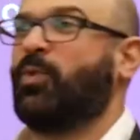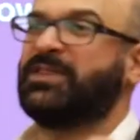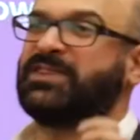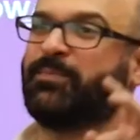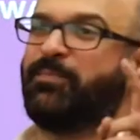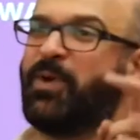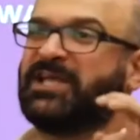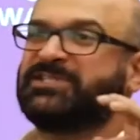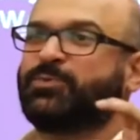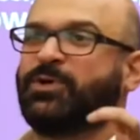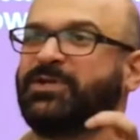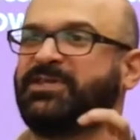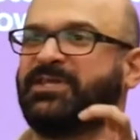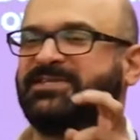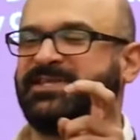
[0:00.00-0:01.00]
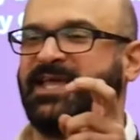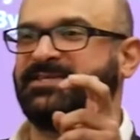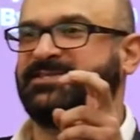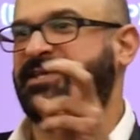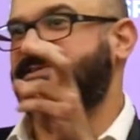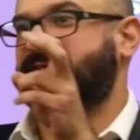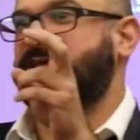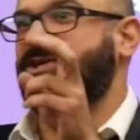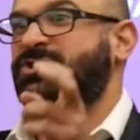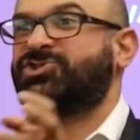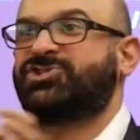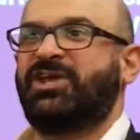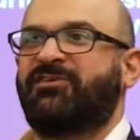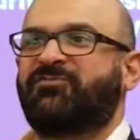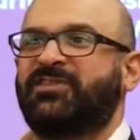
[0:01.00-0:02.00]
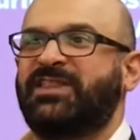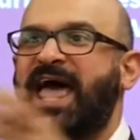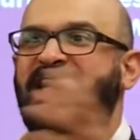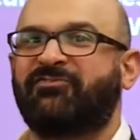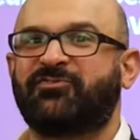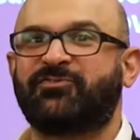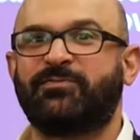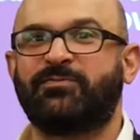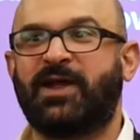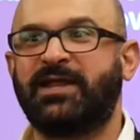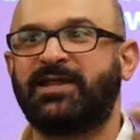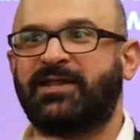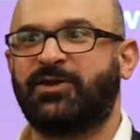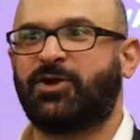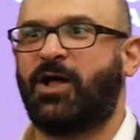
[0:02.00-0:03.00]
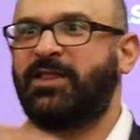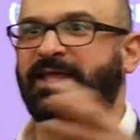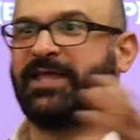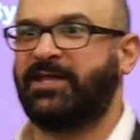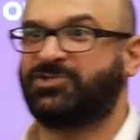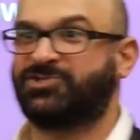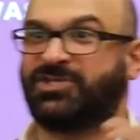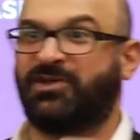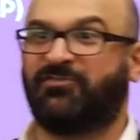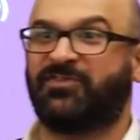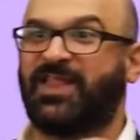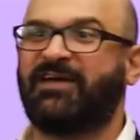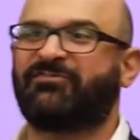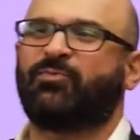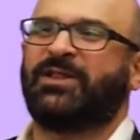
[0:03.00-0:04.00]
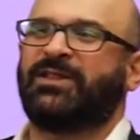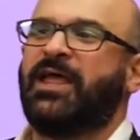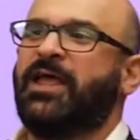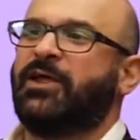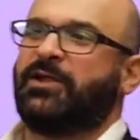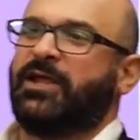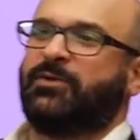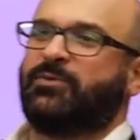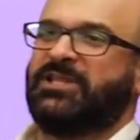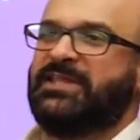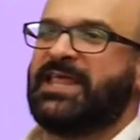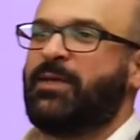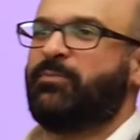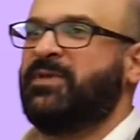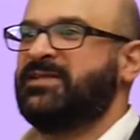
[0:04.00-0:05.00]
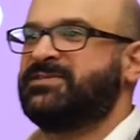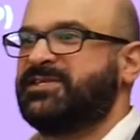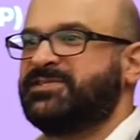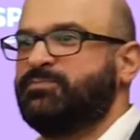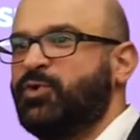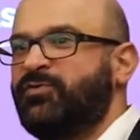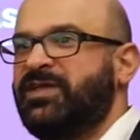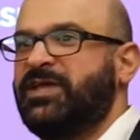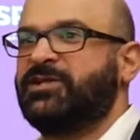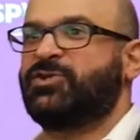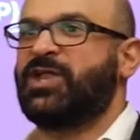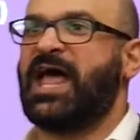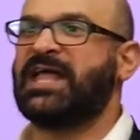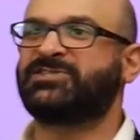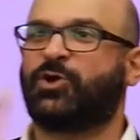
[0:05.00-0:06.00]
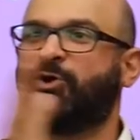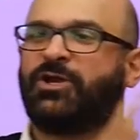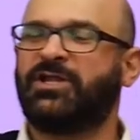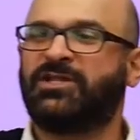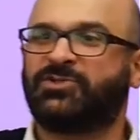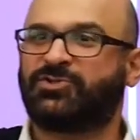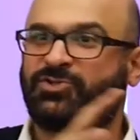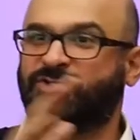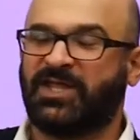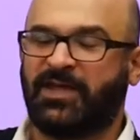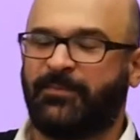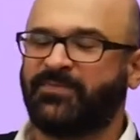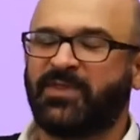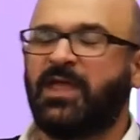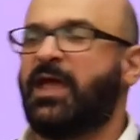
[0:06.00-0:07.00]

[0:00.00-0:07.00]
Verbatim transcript: what the buzzword these days is shift left, right? They're calling it shift left. What it really that means is moving it as early to the